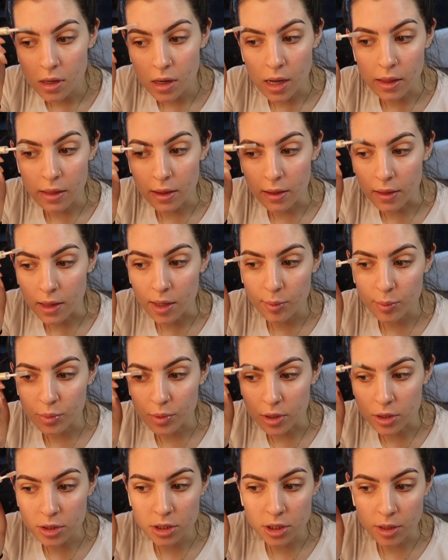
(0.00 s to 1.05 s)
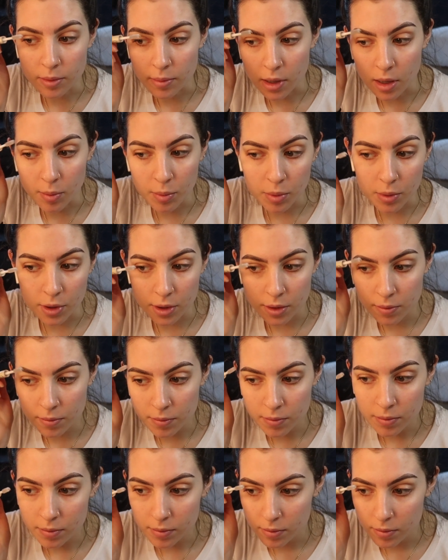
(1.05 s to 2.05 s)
and then like brush them upward.